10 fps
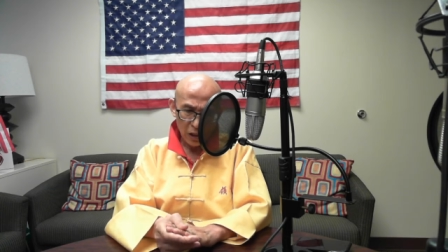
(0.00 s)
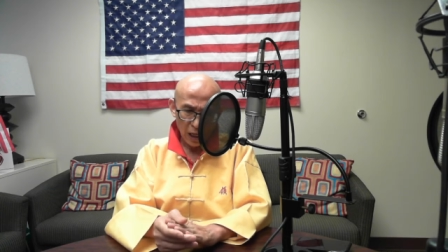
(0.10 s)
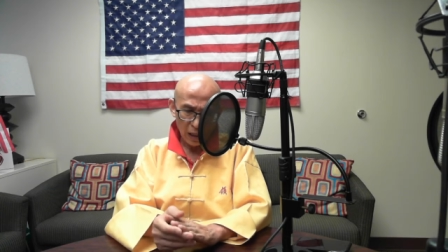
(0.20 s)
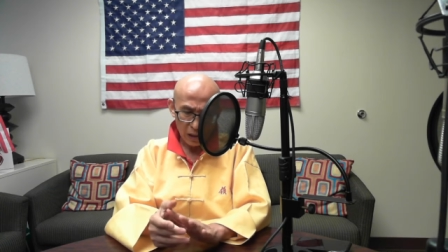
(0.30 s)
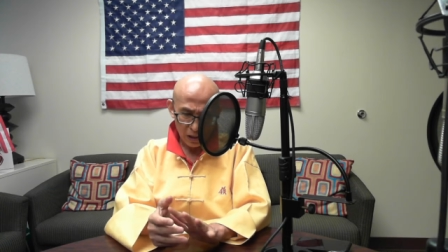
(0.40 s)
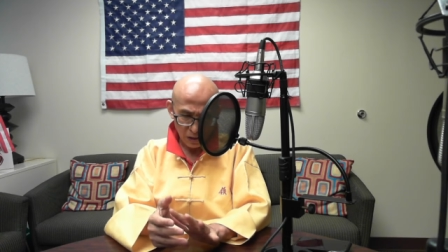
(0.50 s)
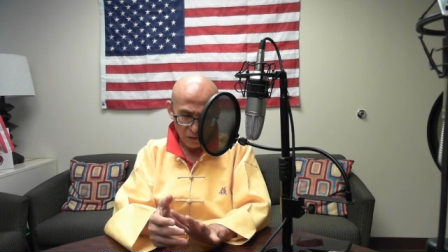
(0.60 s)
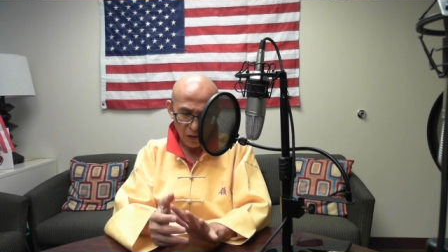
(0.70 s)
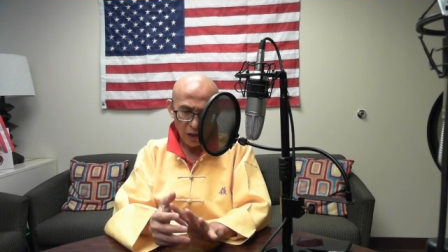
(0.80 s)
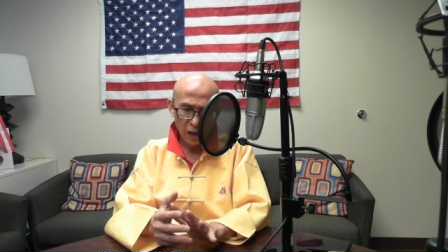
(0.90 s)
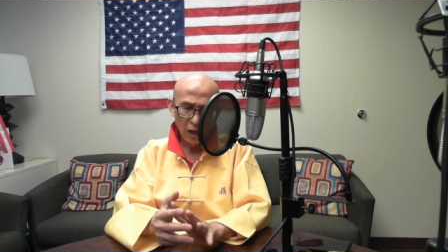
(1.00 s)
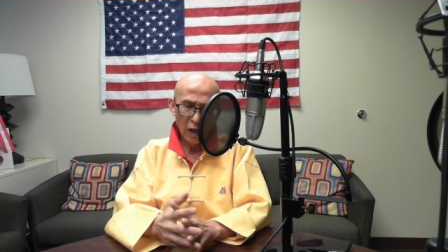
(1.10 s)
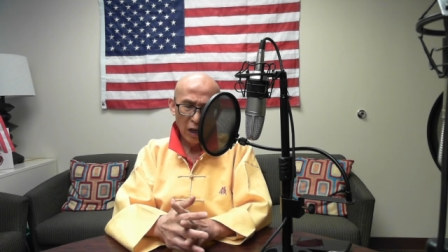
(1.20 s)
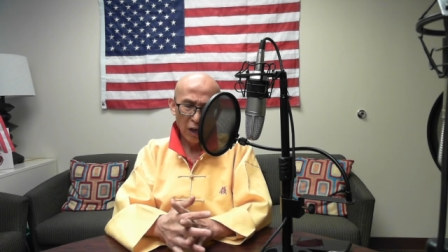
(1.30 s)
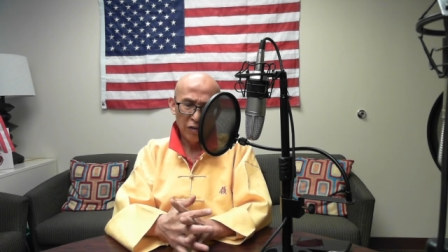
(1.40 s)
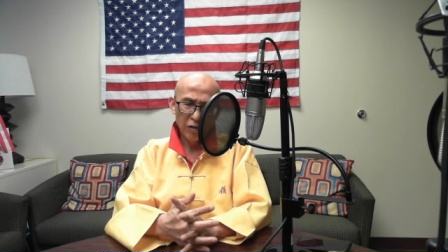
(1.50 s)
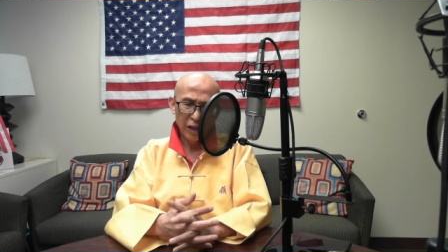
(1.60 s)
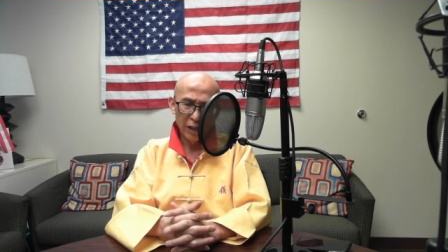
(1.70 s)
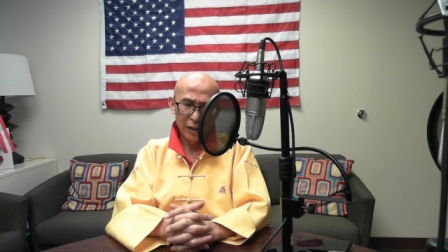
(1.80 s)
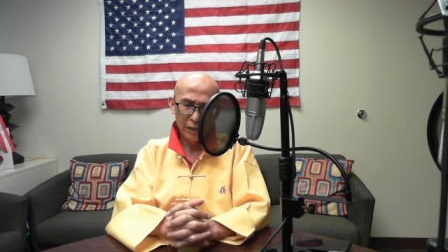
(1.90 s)
had a severe
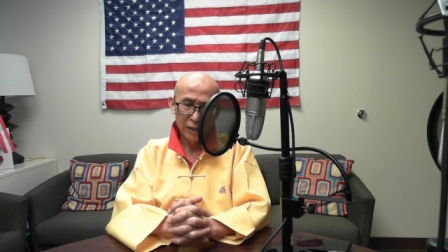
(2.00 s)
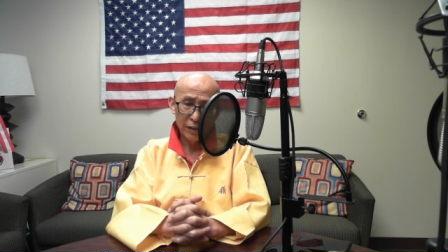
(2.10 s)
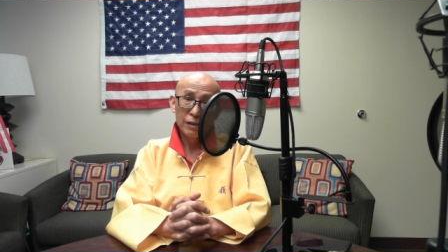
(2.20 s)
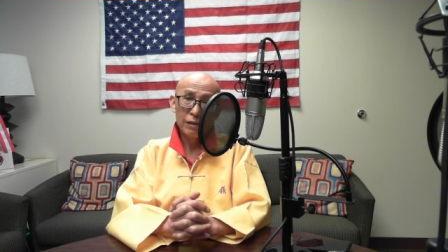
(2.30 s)
arthritis.